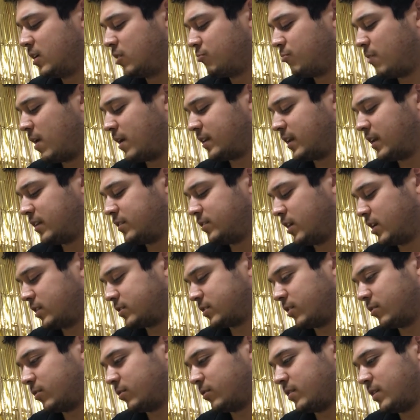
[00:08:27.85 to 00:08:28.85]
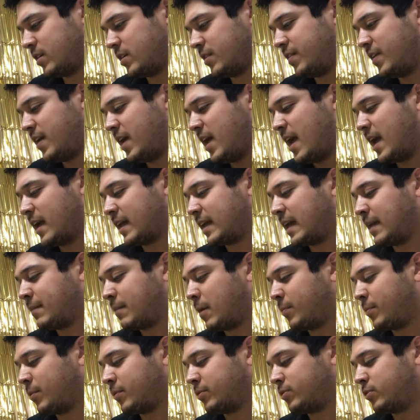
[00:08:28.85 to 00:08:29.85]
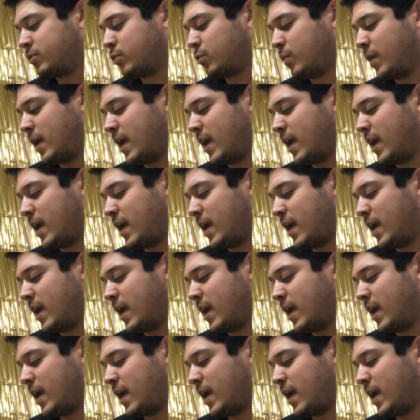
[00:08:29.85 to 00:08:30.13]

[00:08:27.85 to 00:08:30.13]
Rondé ducked underneath and came up with two